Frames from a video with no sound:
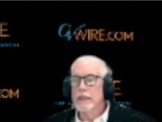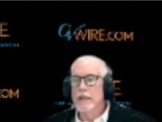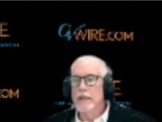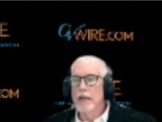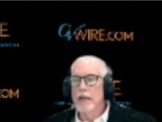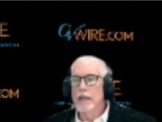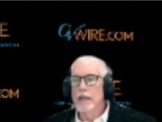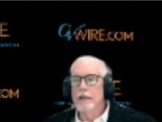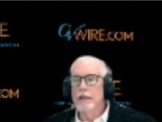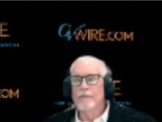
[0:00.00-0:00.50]

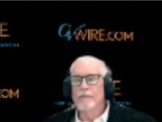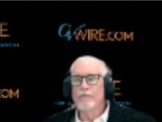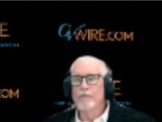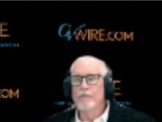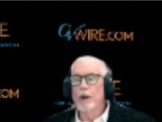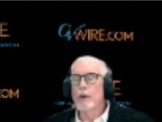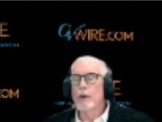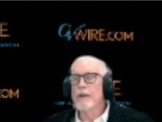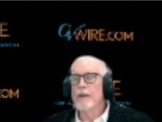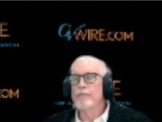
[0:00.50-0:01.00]
uh, very
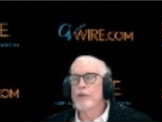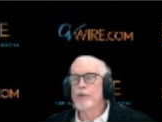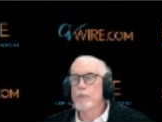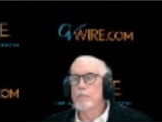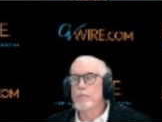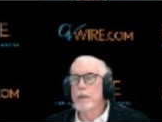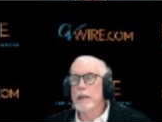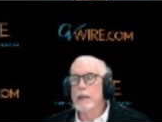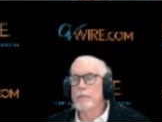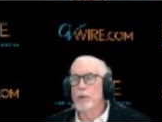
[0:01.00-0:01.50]
few
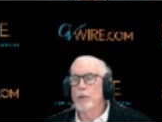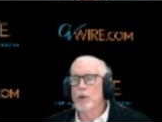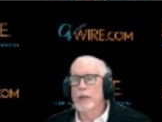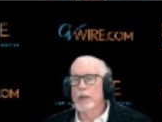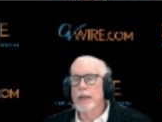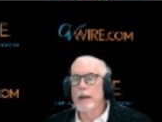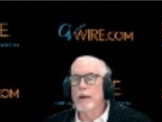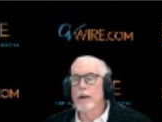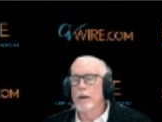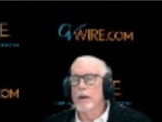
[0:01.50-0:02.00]
people care
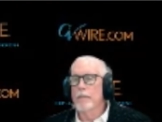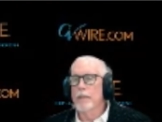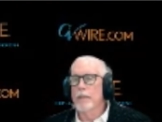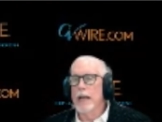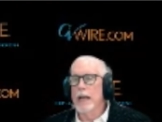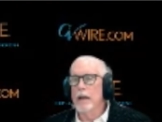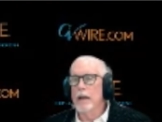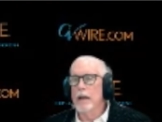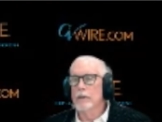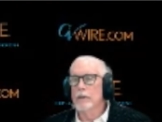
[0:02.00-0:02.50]
about
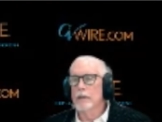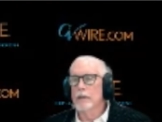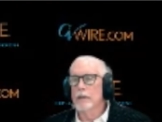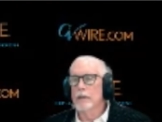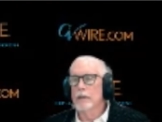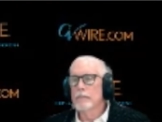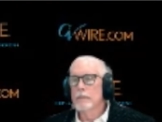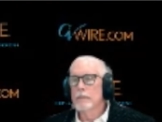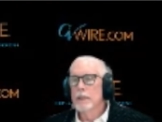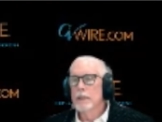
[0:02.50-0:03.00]

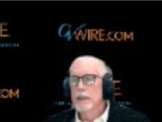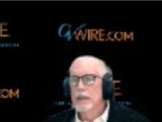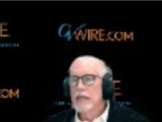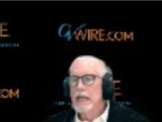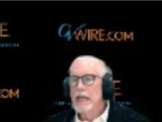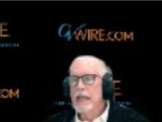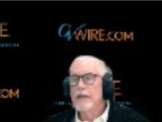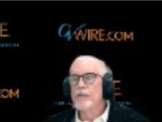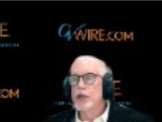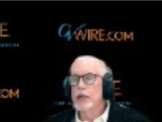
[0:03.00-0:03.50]
even
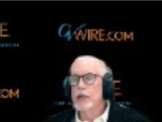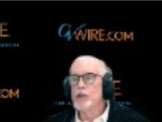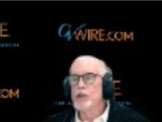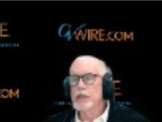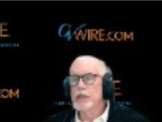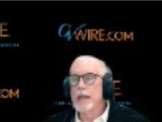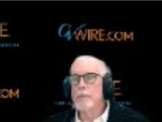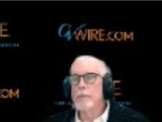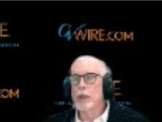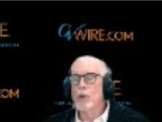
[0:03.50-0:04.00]
in the
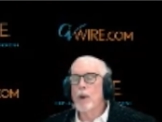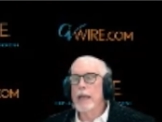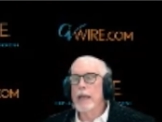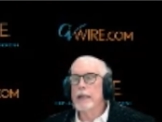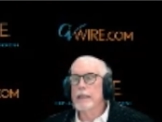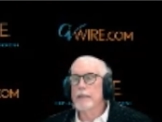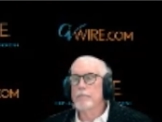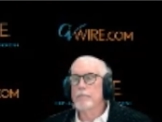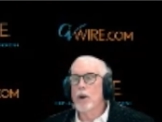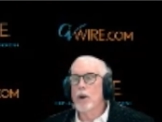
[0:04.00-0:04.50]
Democratic
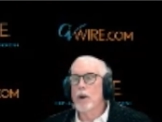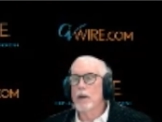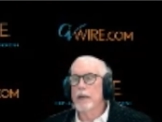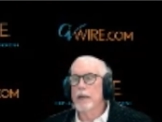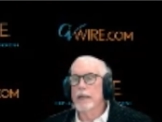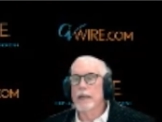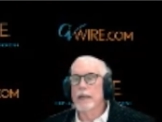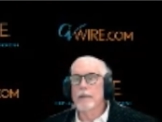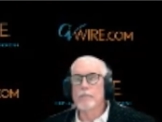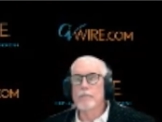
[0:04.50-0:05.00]
Party.
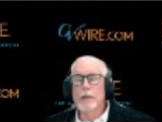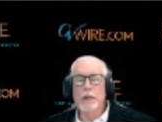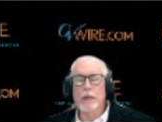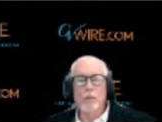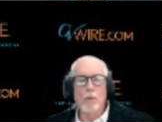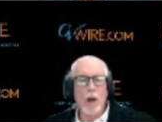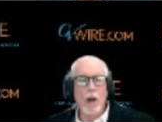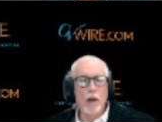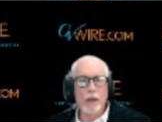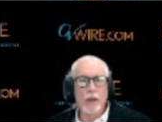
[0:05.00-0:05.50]
And meanwhile,
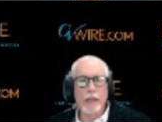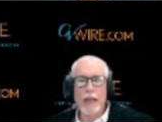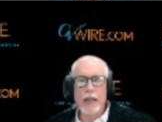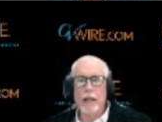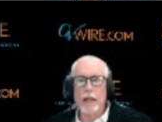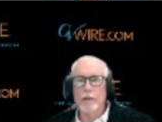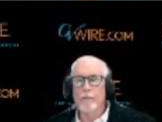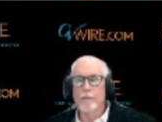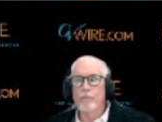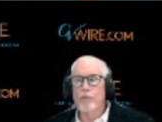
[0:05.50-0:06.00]

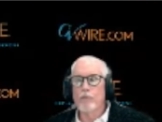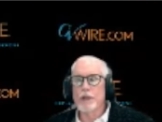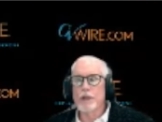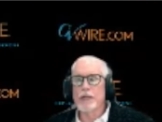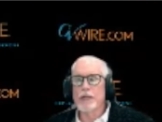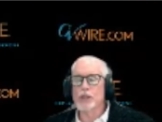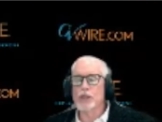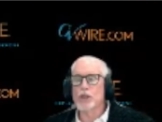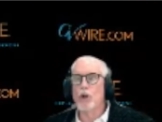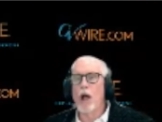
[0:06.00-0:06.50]
California is
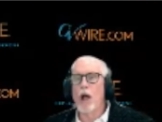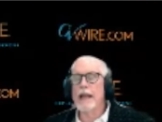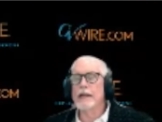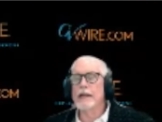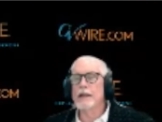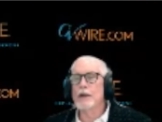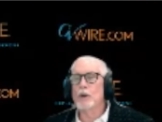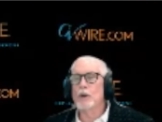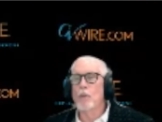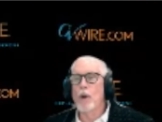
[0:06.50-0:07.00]
sliding
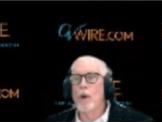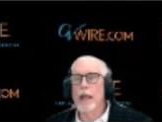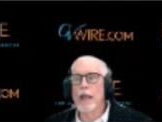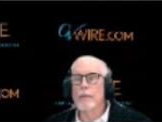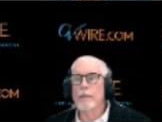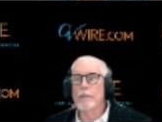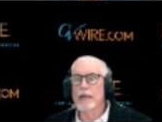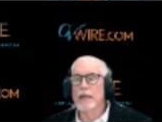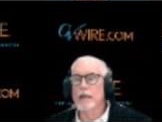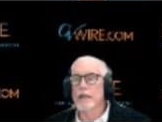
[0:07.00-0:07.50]
away
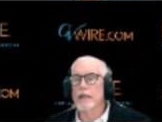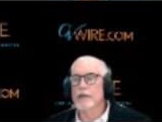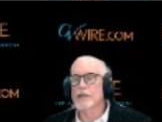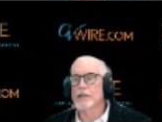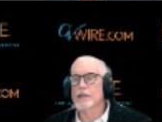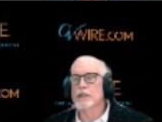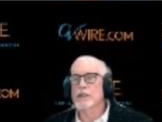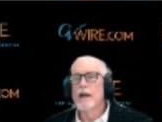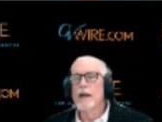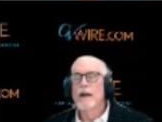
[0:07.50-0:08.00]
because
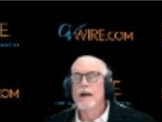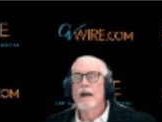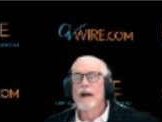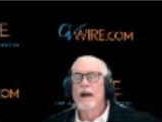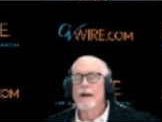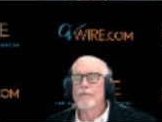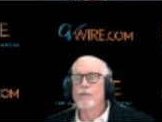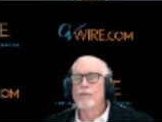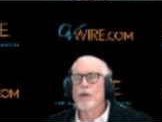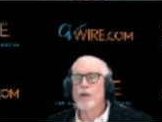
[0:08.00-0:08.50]
of
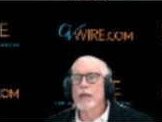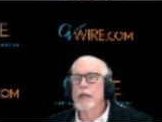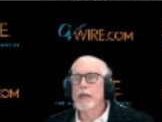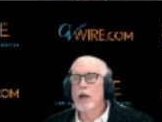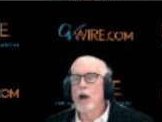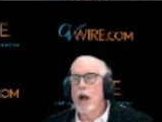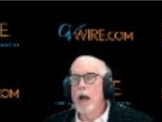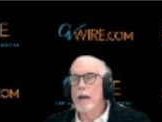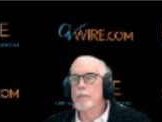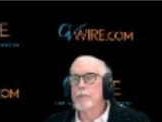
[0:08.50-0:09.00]

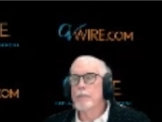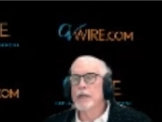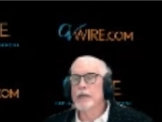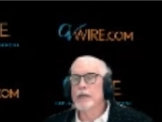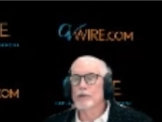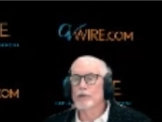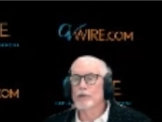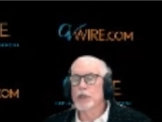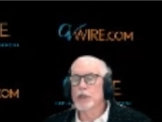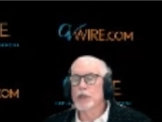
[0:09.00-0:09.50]
incompetent
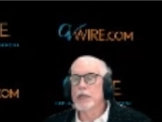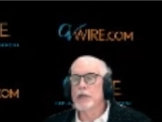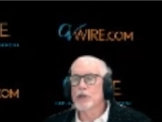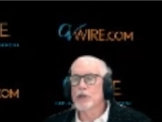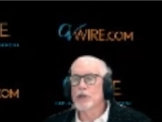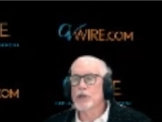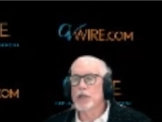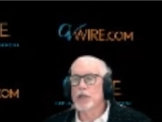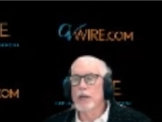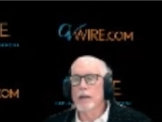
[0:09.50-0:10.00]

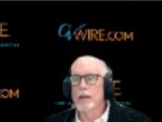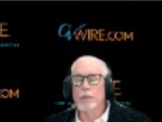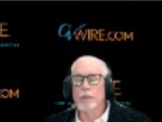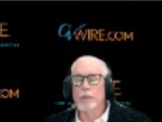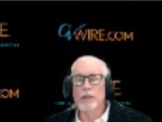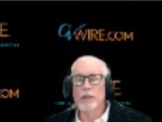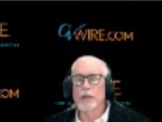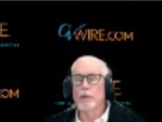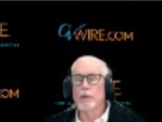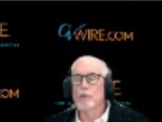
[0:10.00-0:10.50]
leadership. And there
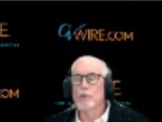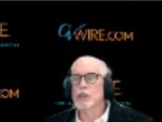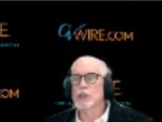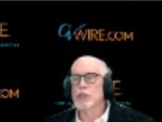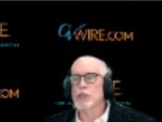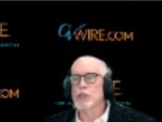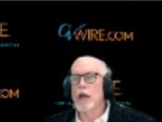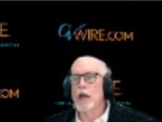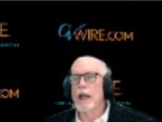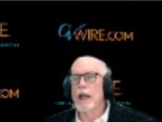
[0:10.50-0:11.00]
was a
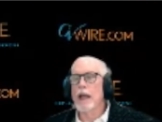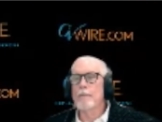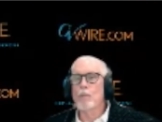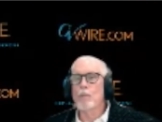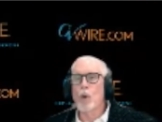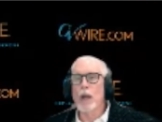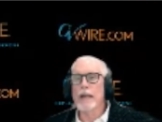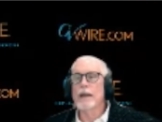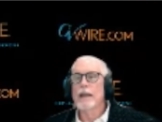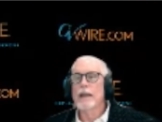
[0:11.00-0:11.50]
time
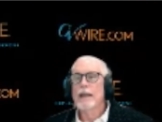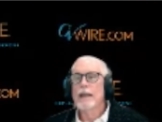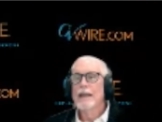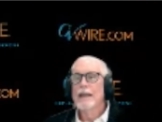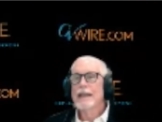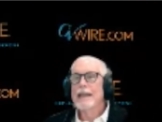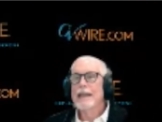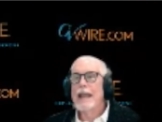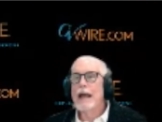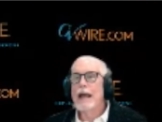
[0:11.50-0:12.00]
when
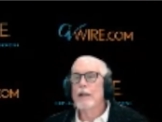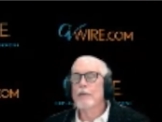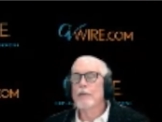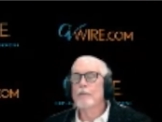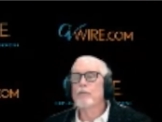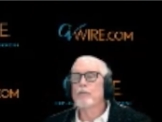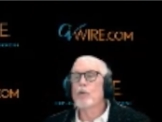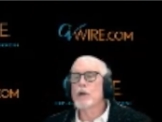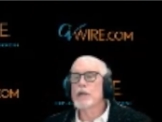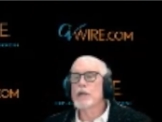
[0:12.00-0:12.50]

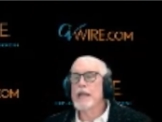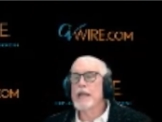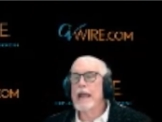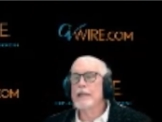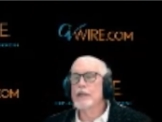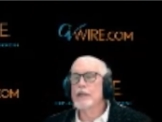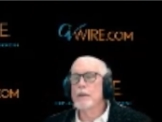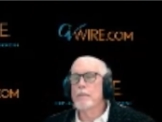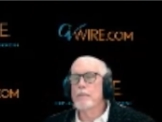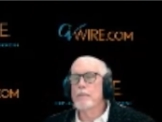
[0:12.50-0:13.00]
California had the
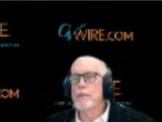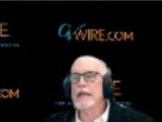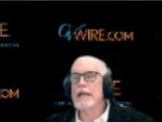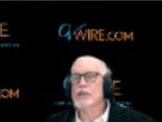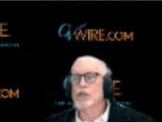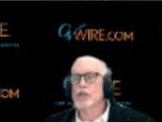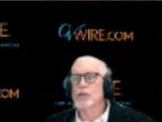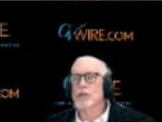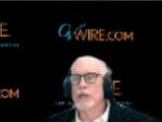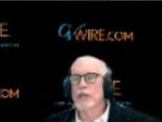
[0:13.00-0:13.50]
best
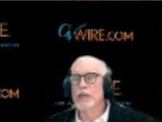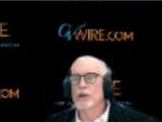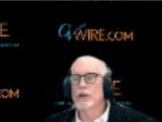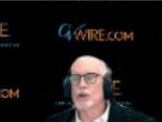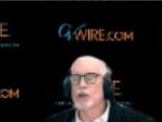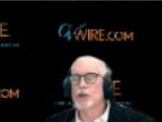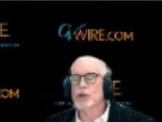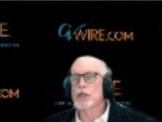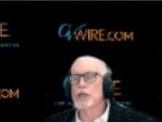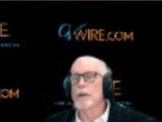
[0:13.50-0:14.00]

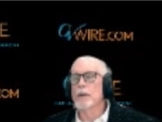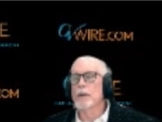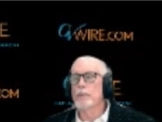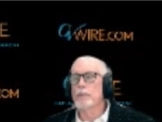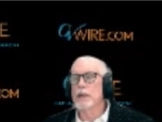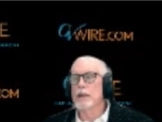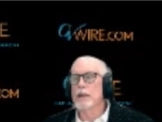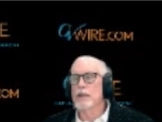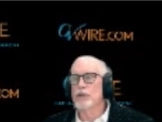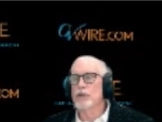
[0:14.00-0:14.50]
leadership
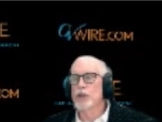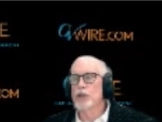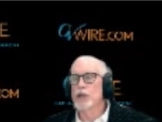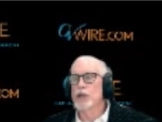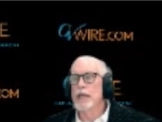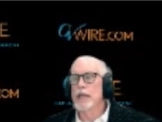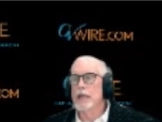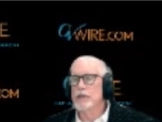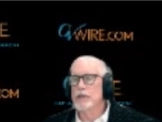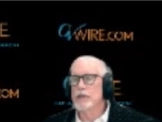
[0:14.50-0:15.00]
in the
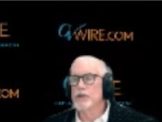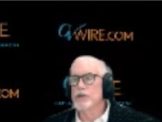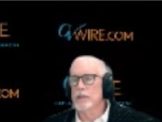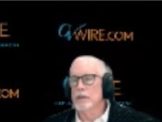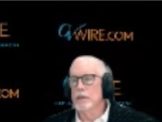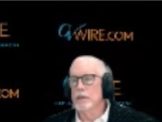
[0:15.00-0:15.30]
nation.